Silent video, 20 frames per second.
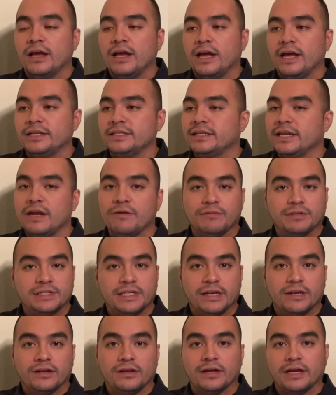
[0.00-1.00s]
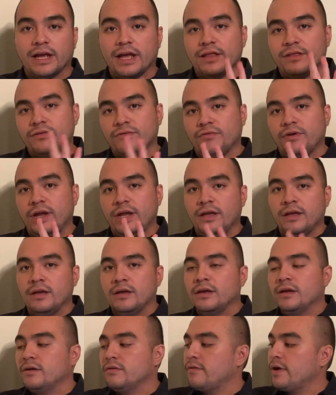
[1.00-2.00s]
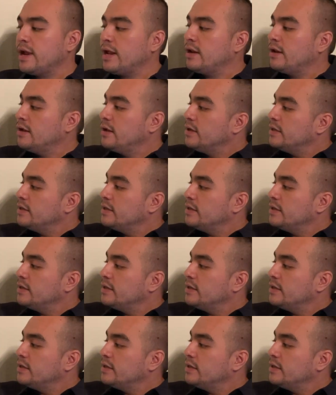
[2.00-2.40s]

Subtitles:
and today we'll take a look at three, right?